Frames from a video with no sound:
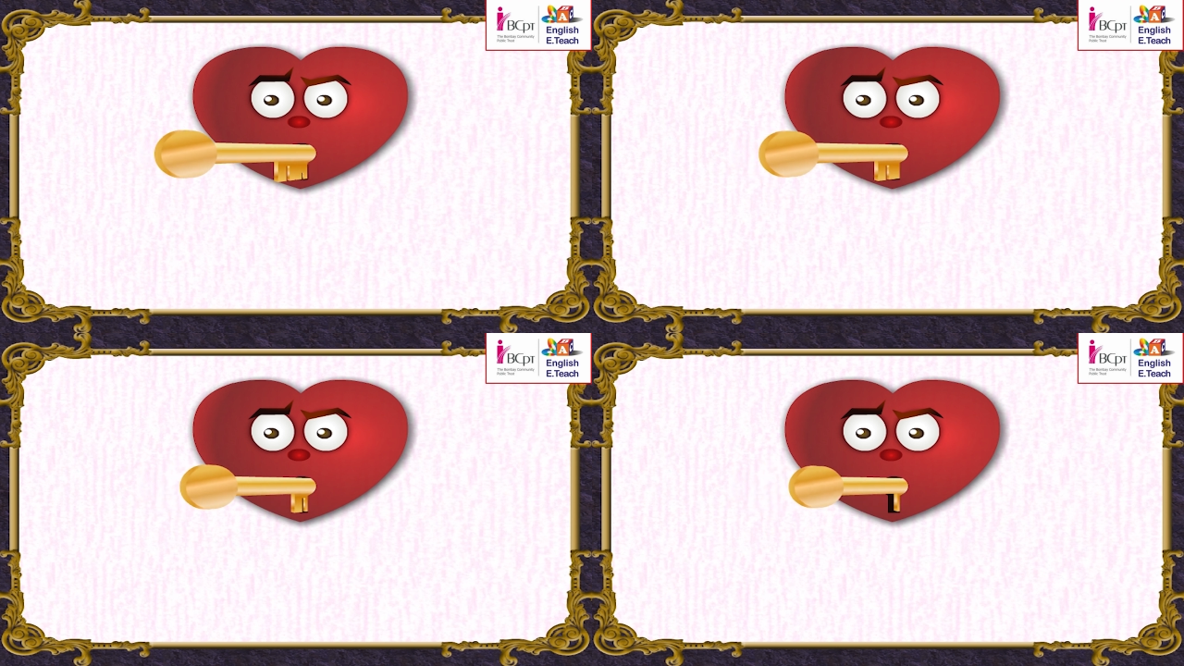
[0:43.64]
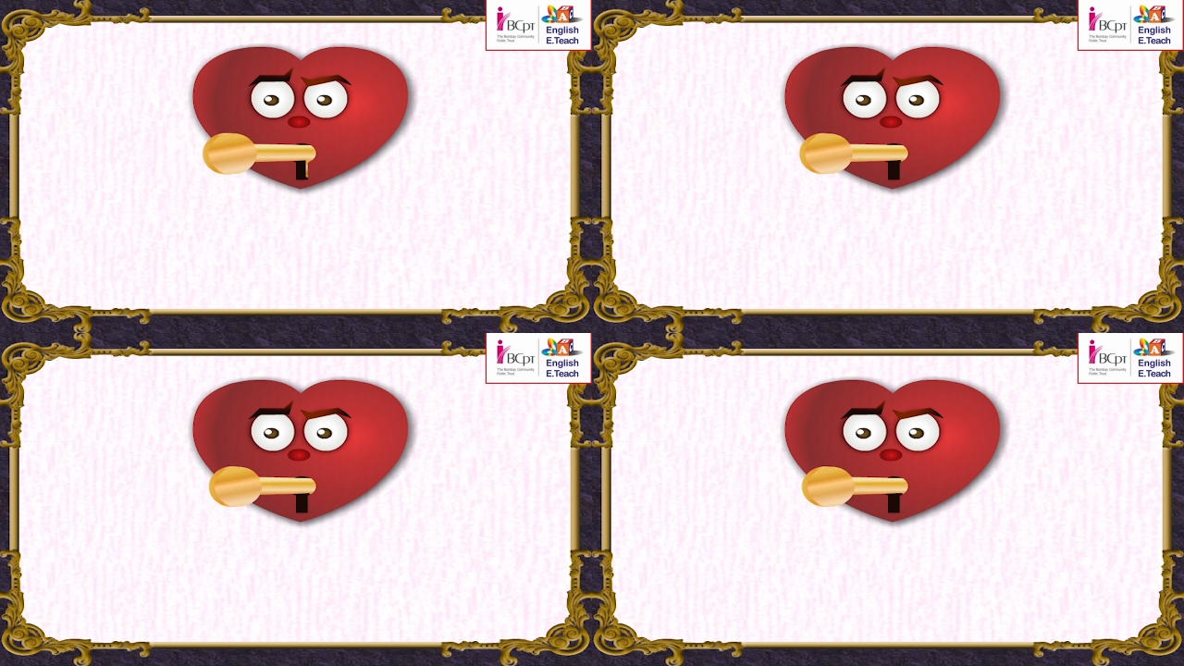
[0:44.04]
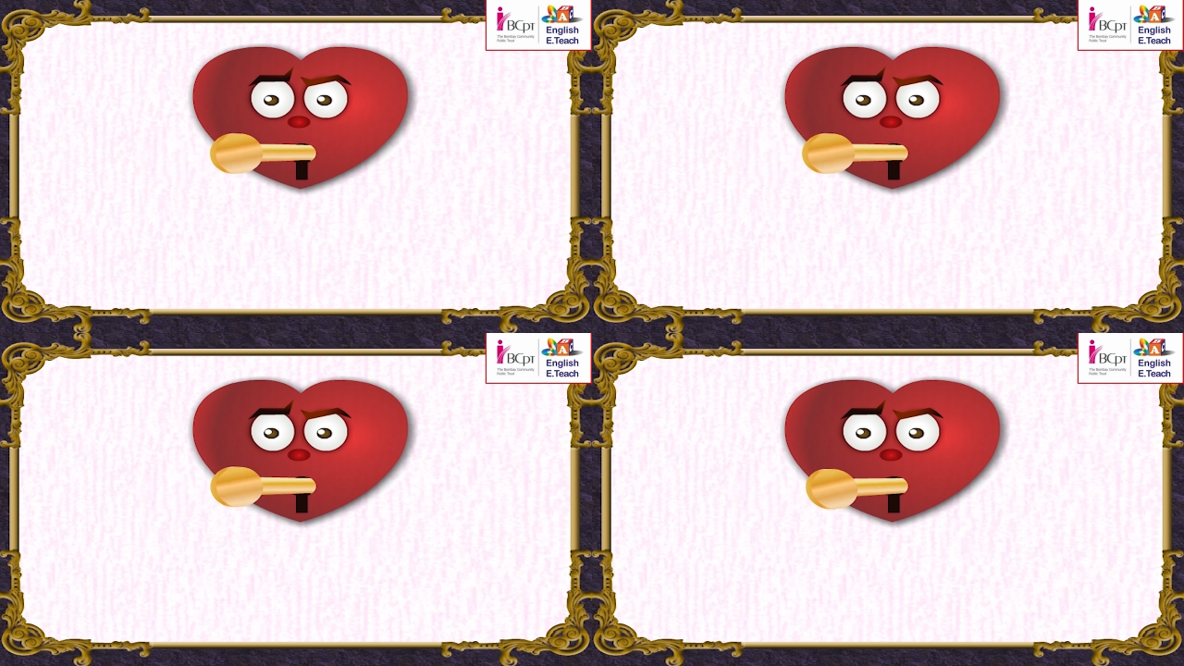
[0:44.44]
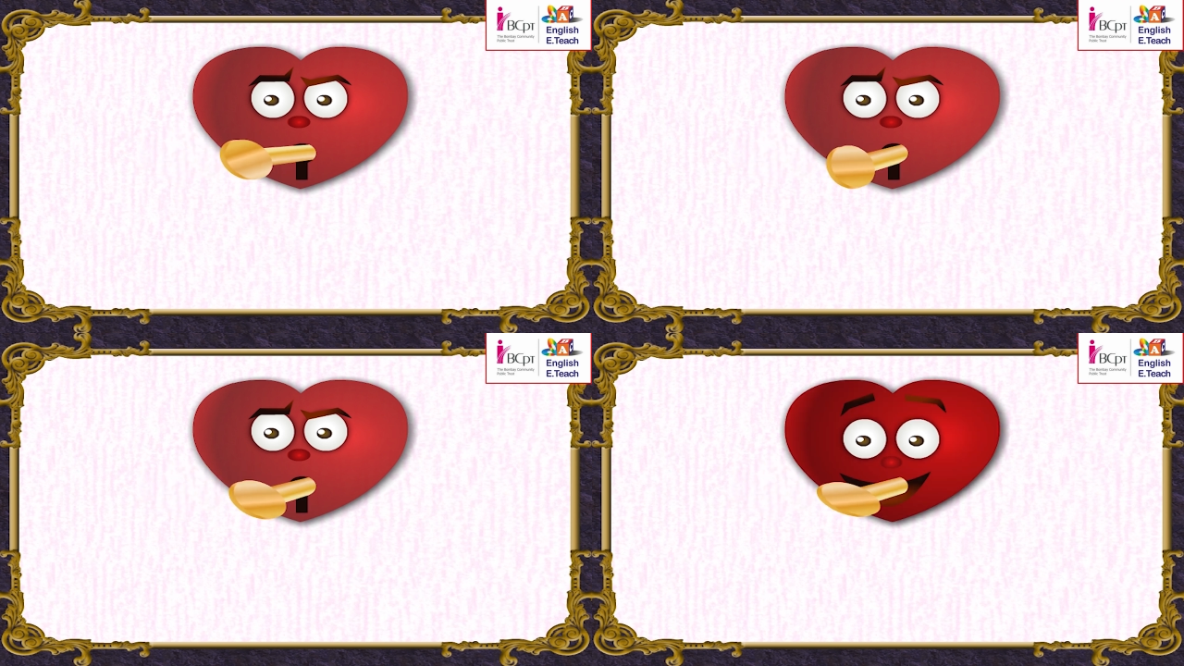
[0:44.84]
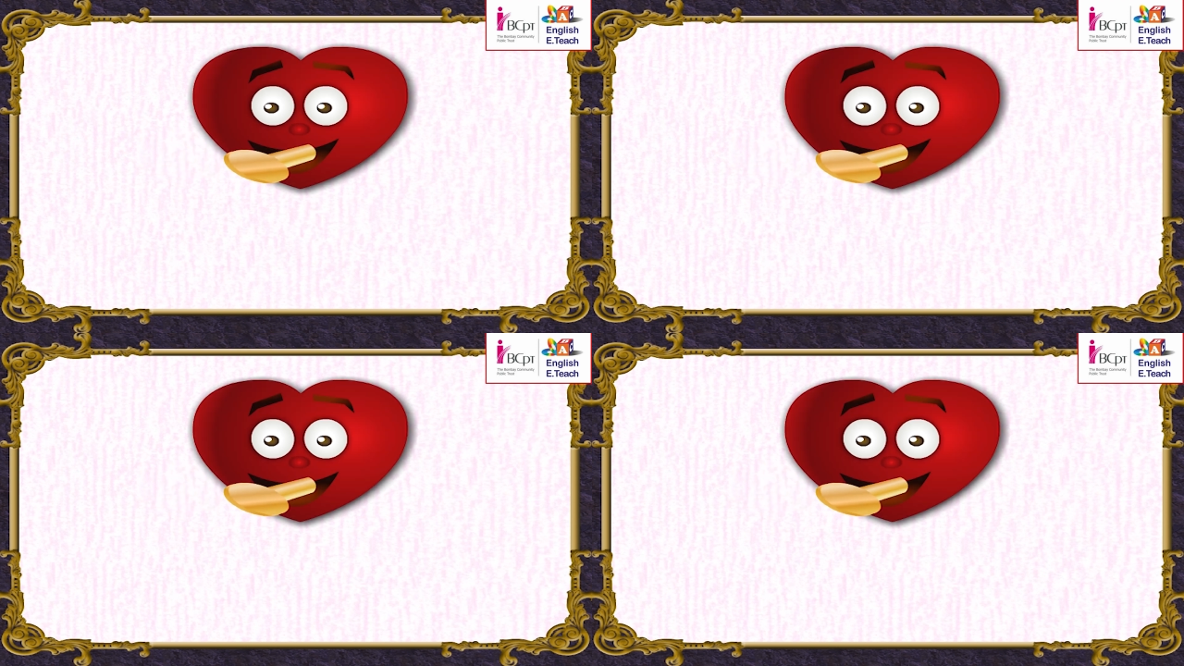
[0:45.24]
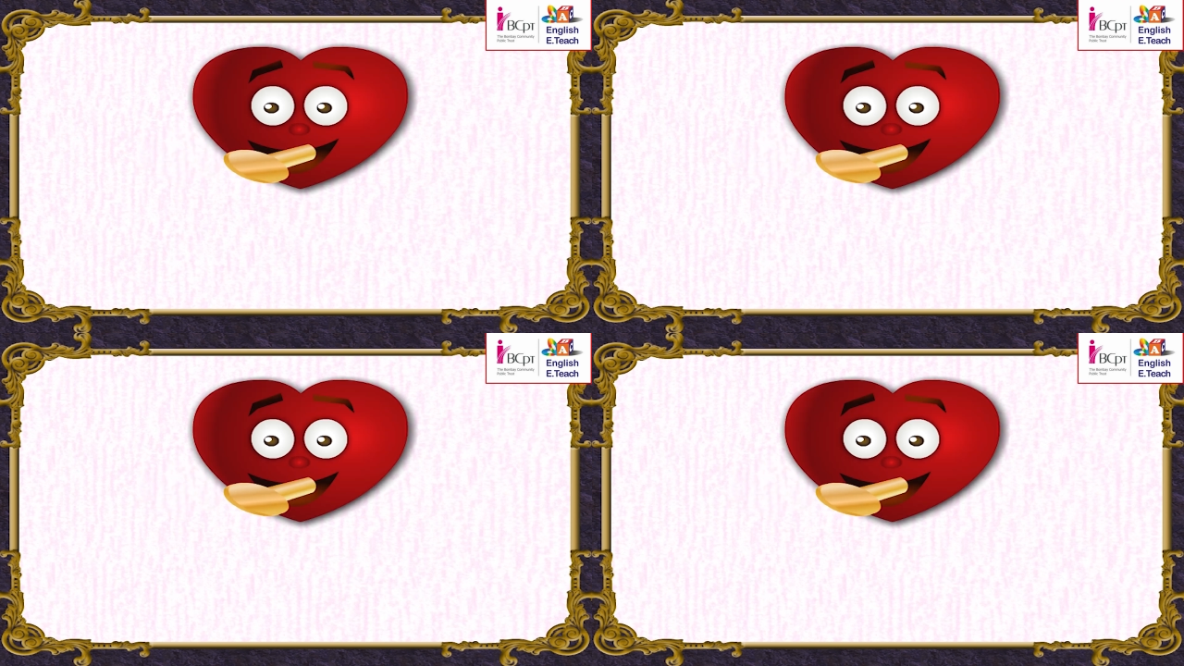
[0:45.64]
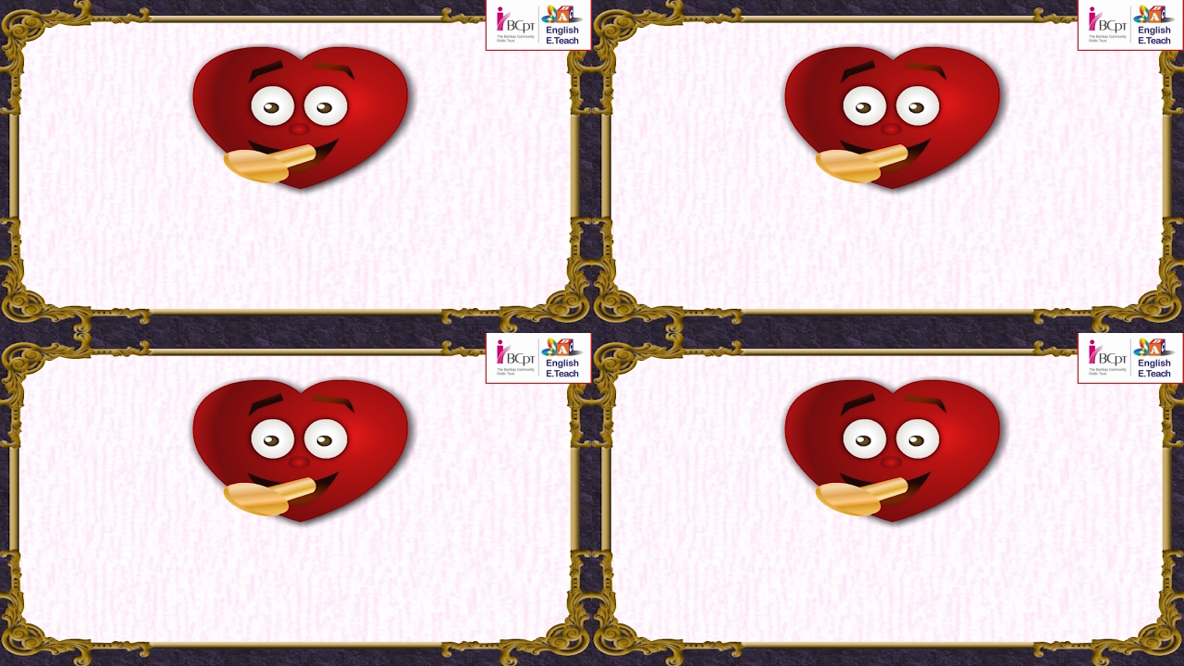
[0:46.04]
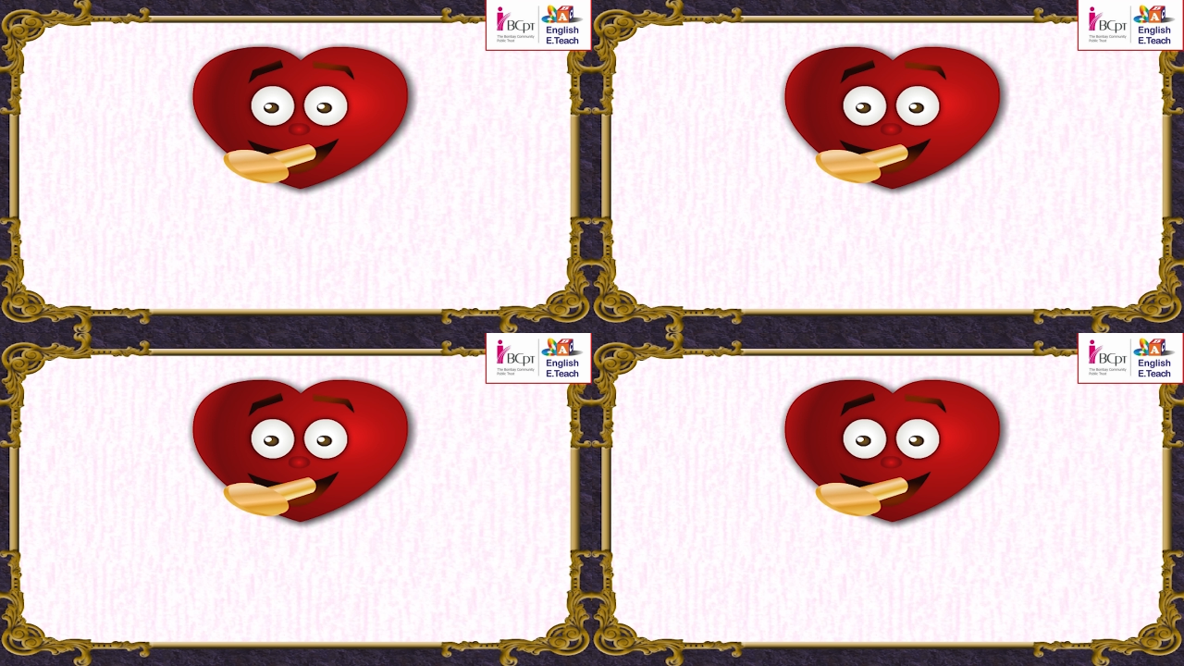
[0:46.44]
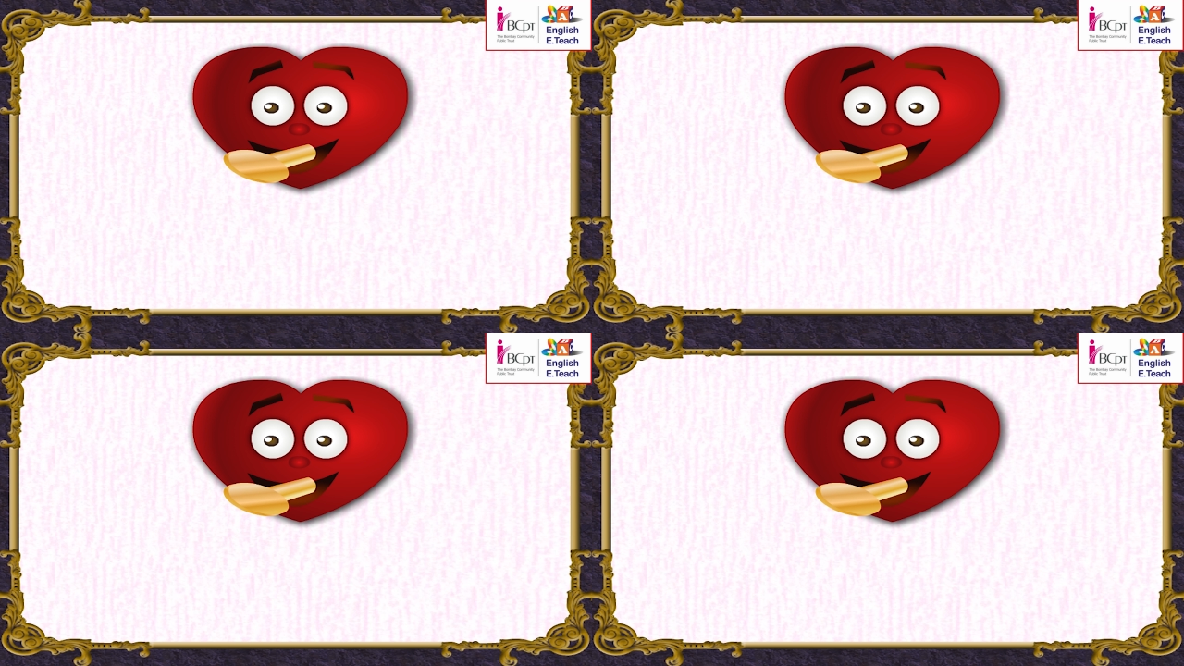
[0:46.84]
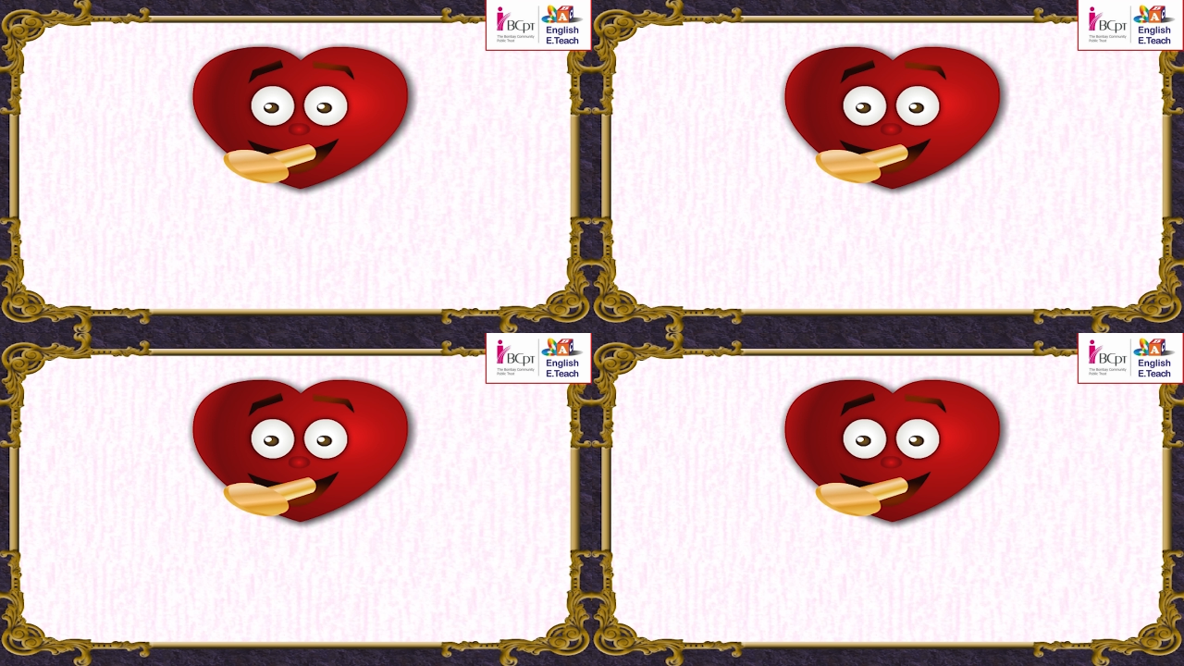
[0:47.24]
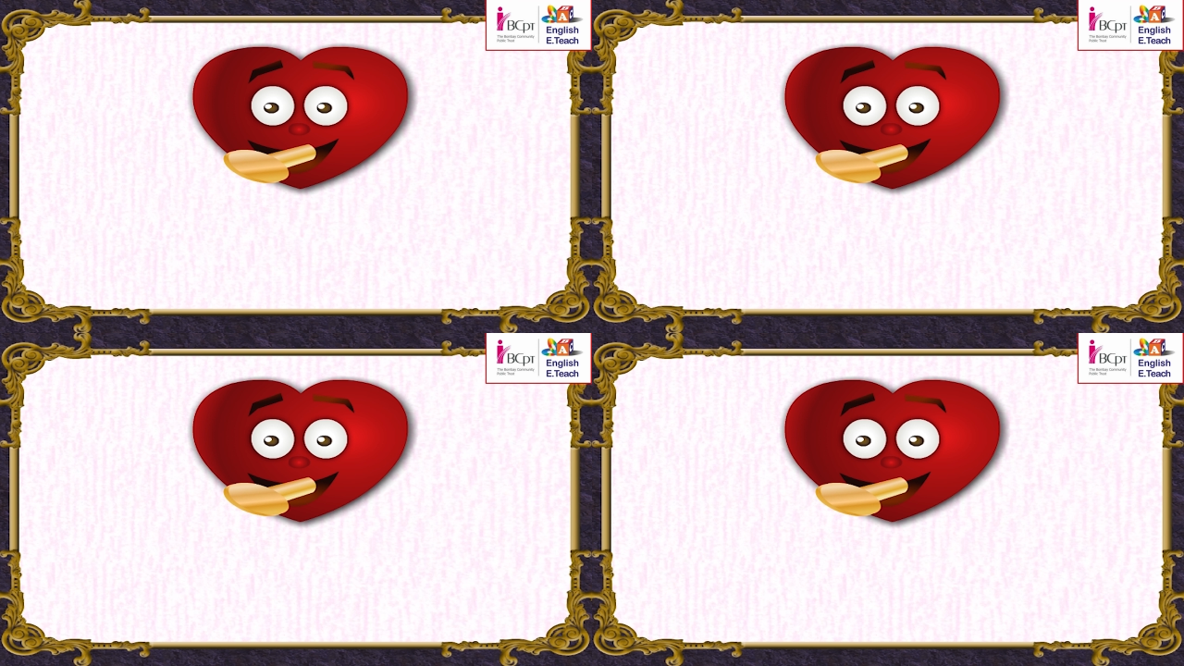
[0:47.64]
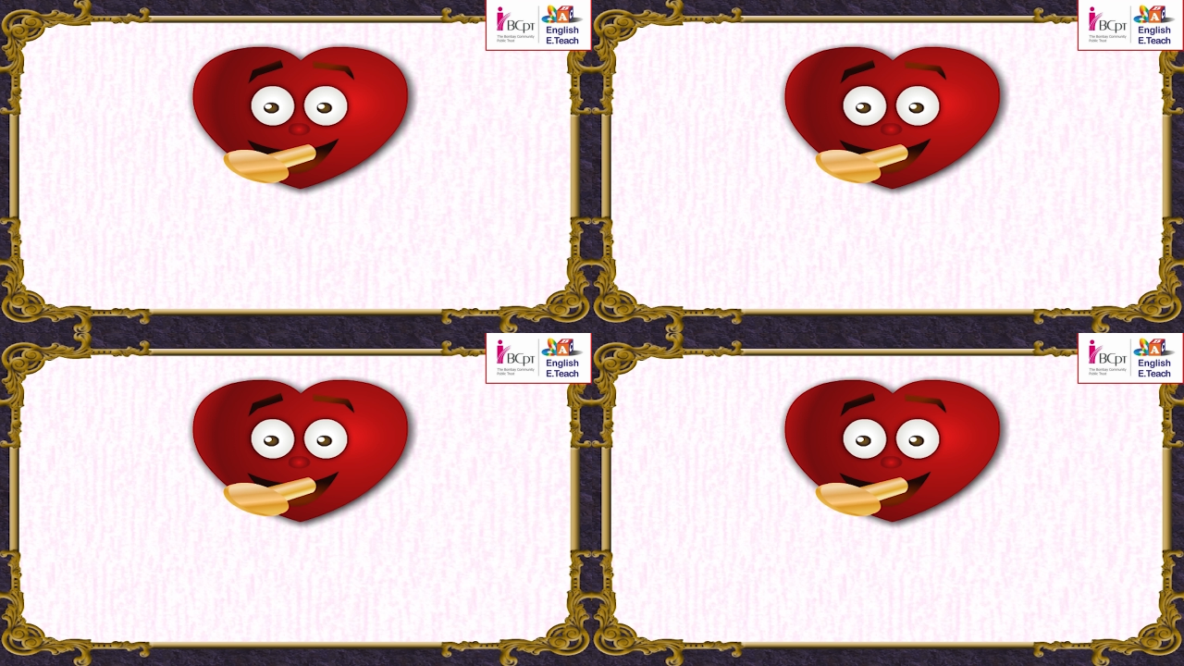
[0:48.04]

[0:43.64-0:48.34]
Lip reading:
[unreadable: no face in view]